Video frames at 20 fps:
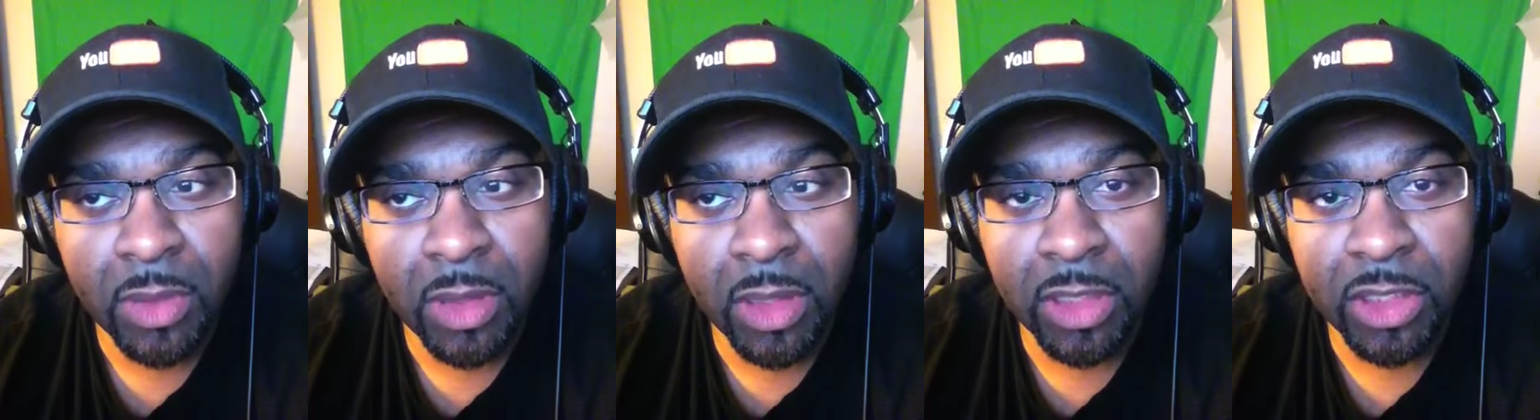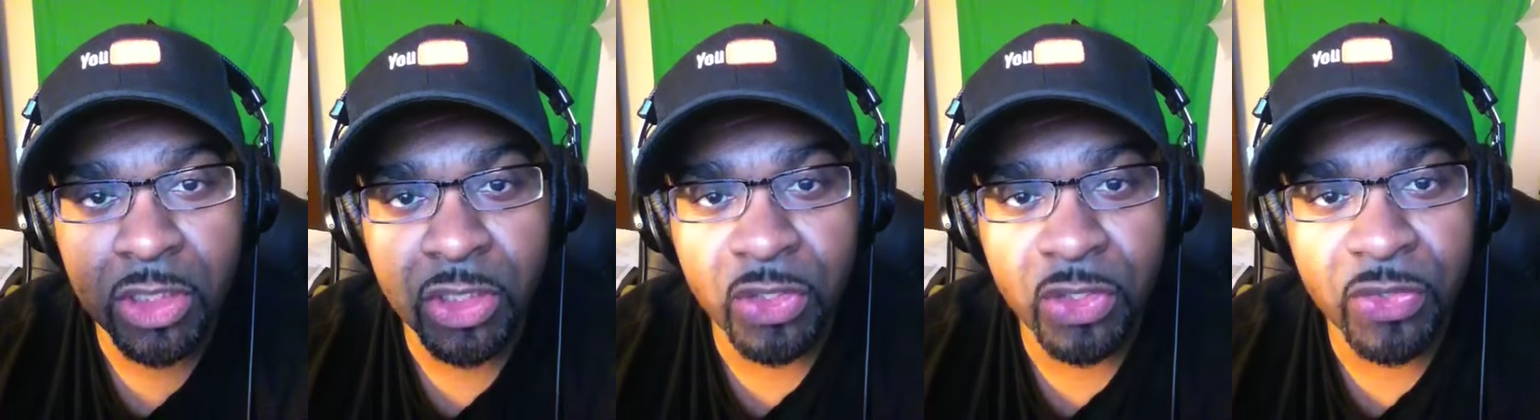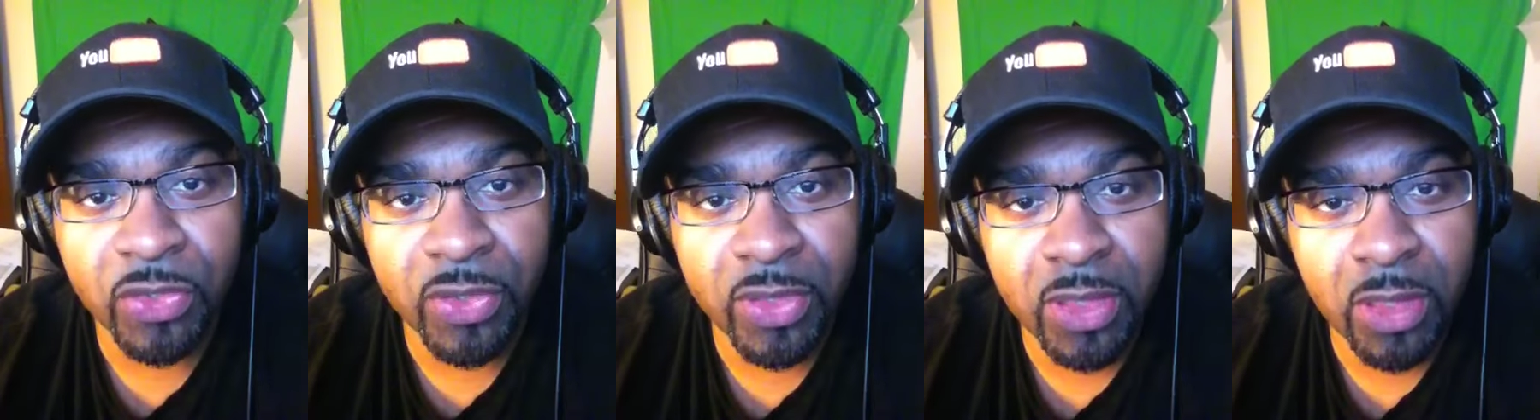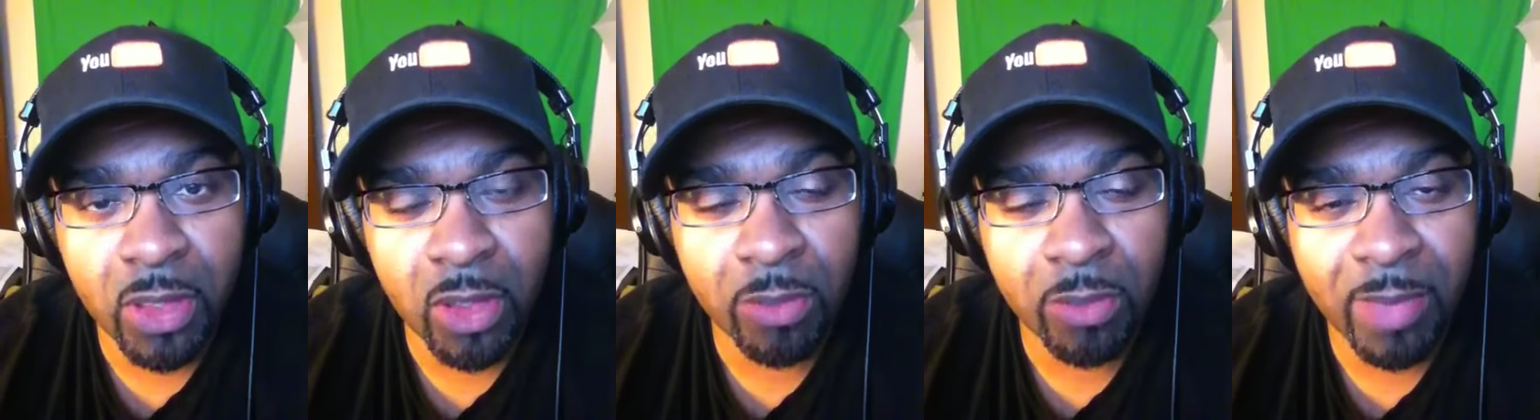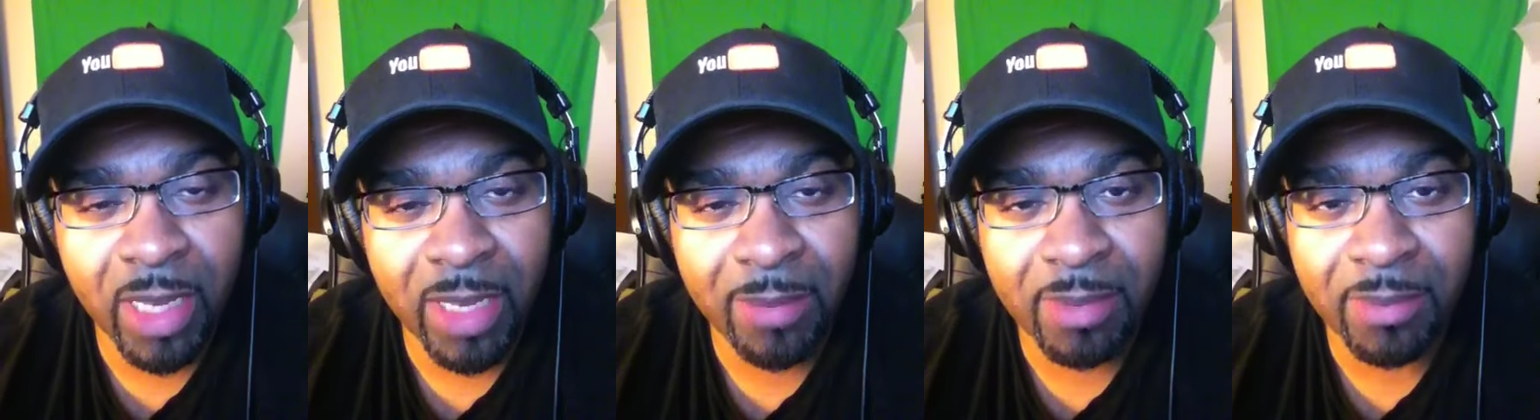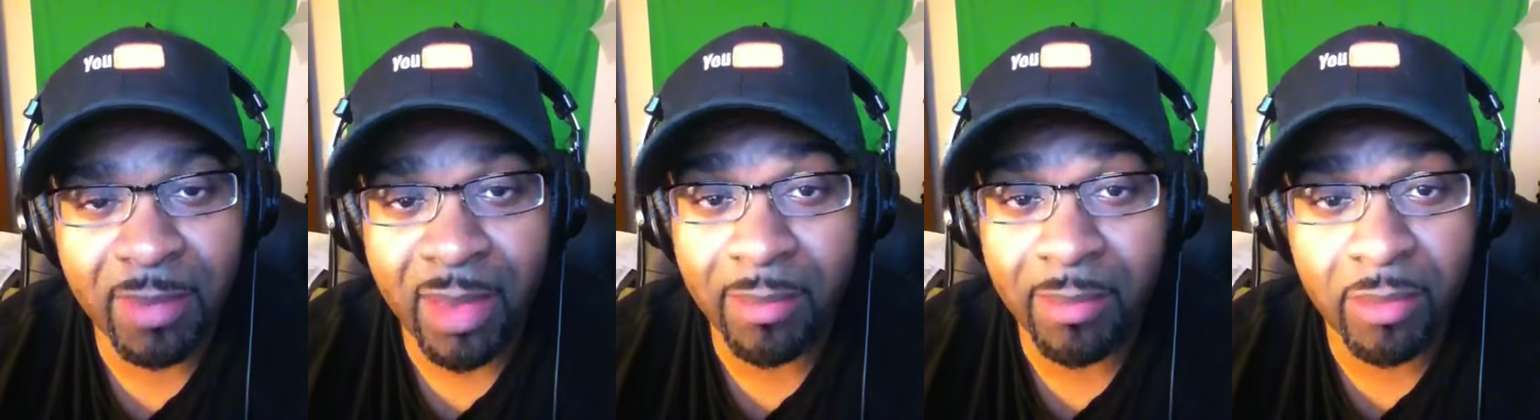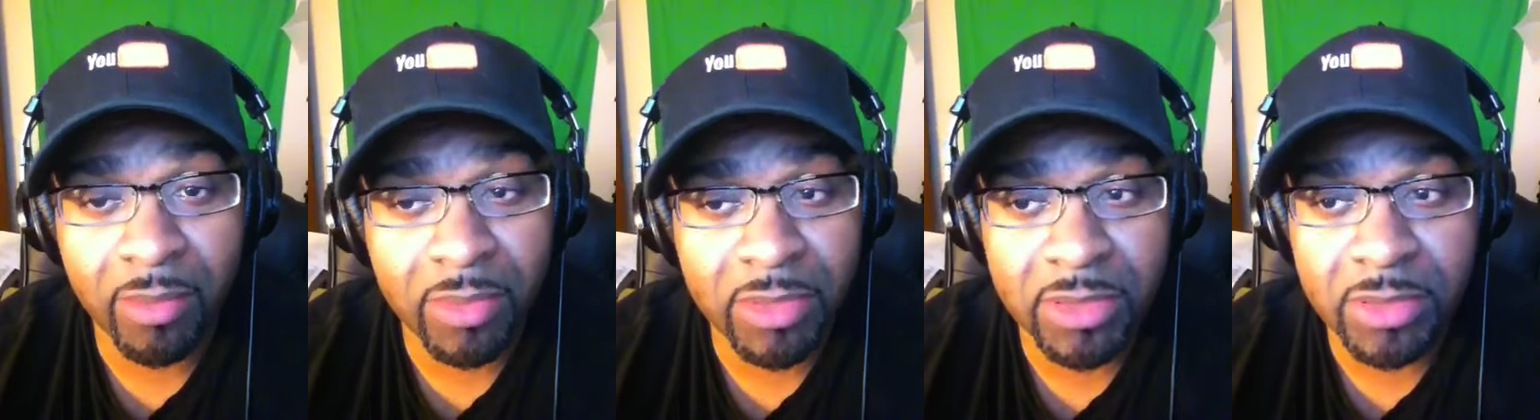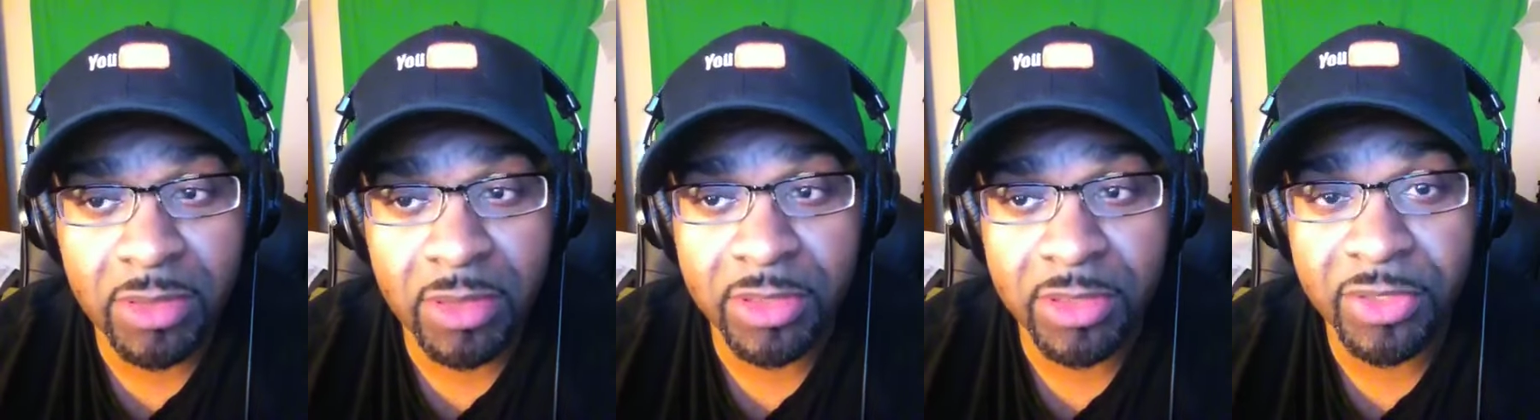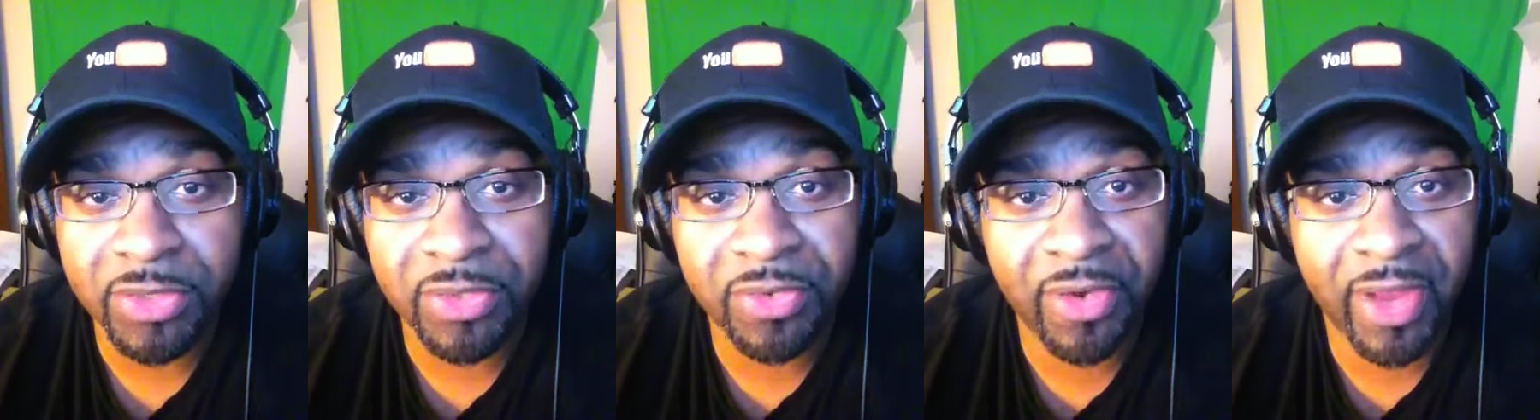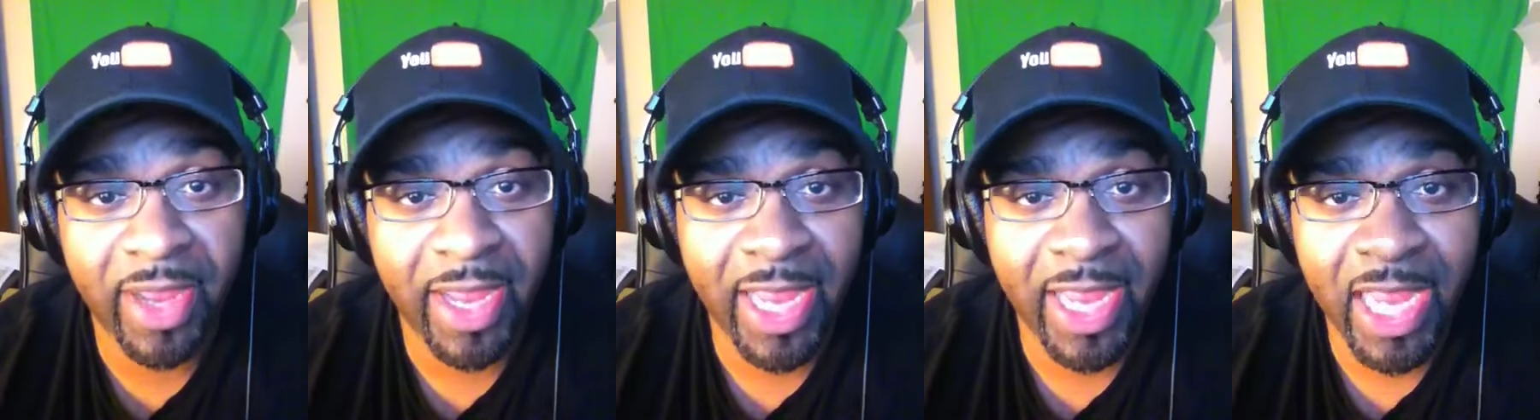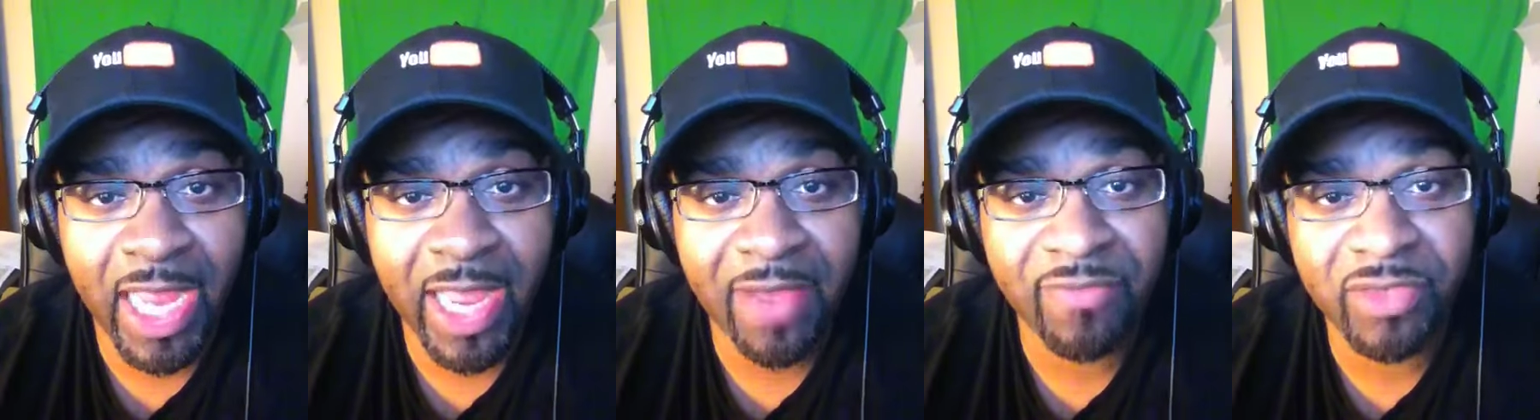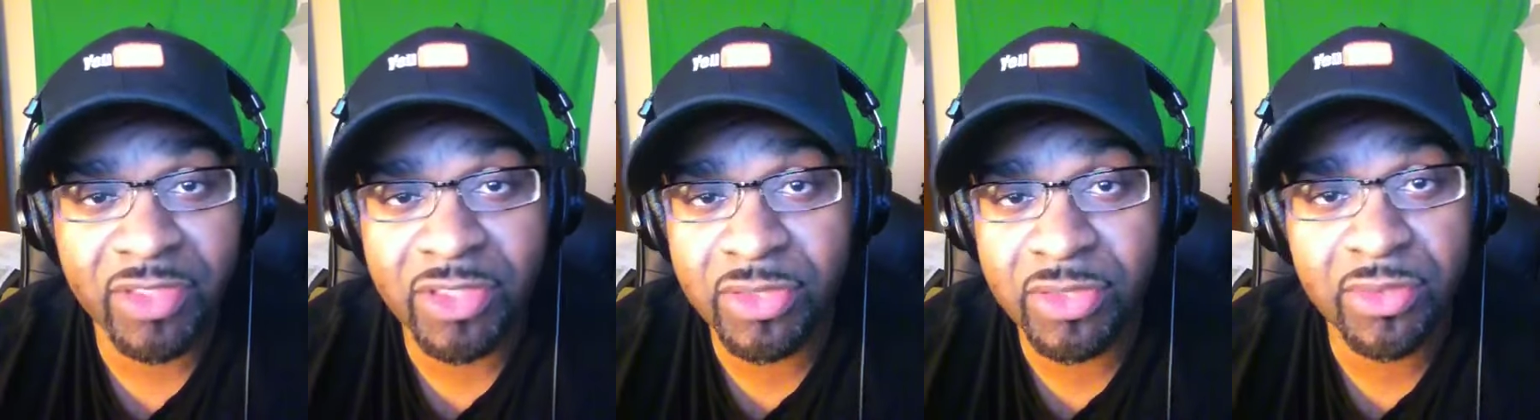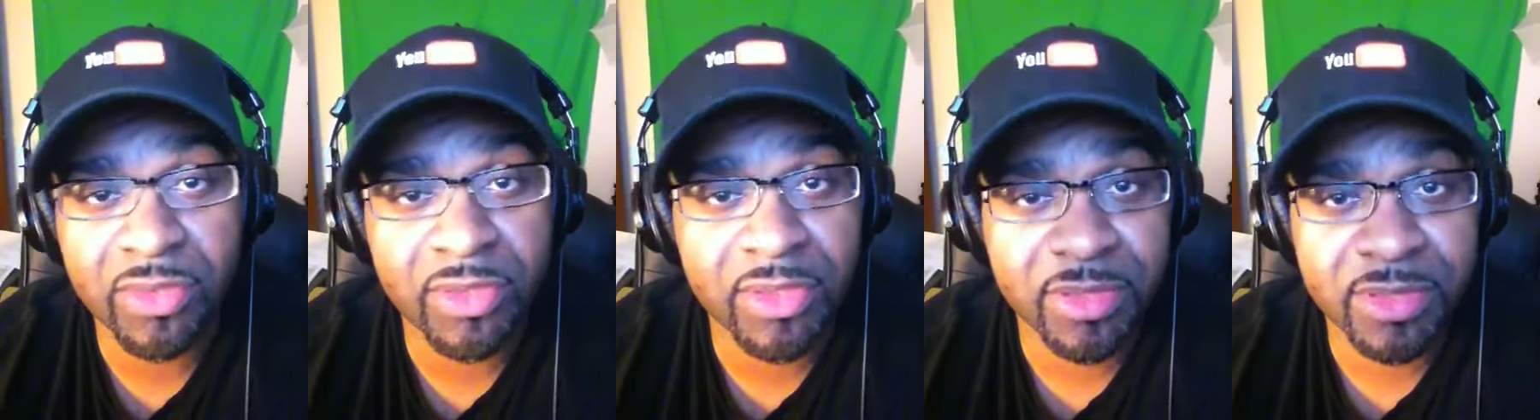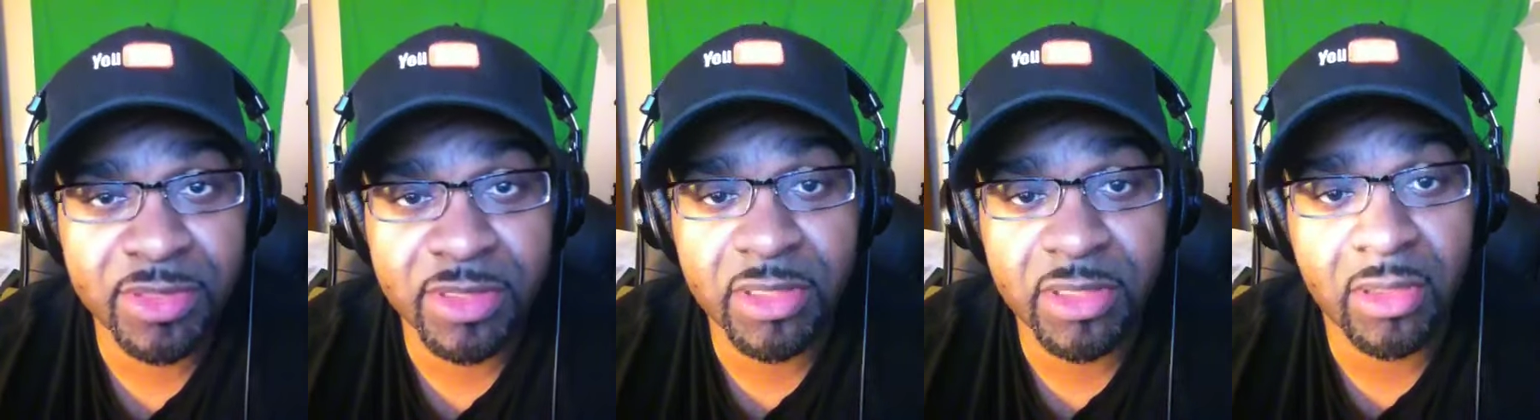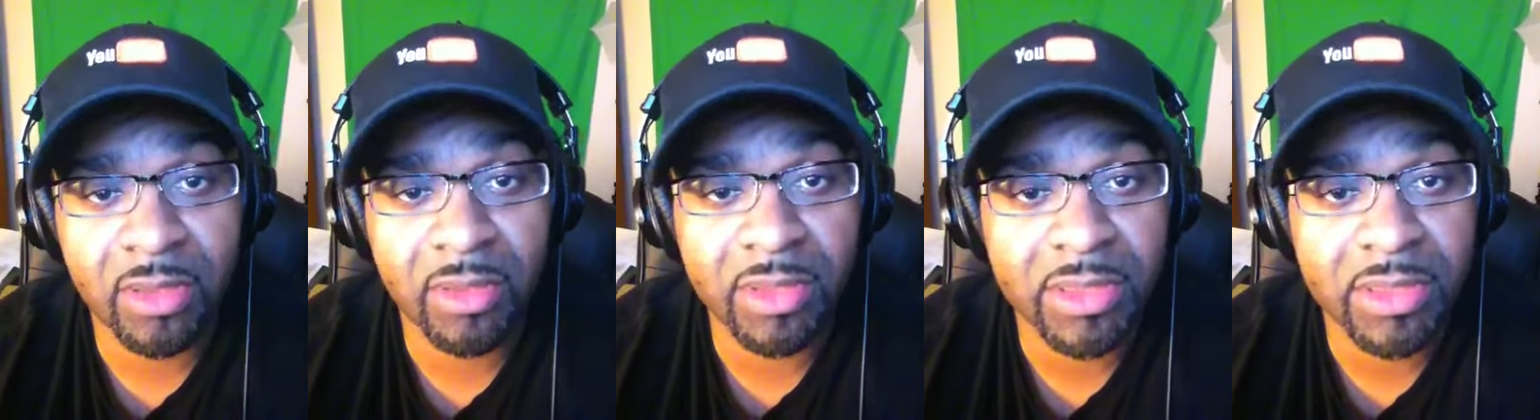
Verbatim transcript: a year ago, maybe maybe it was a year and a half or two years ago.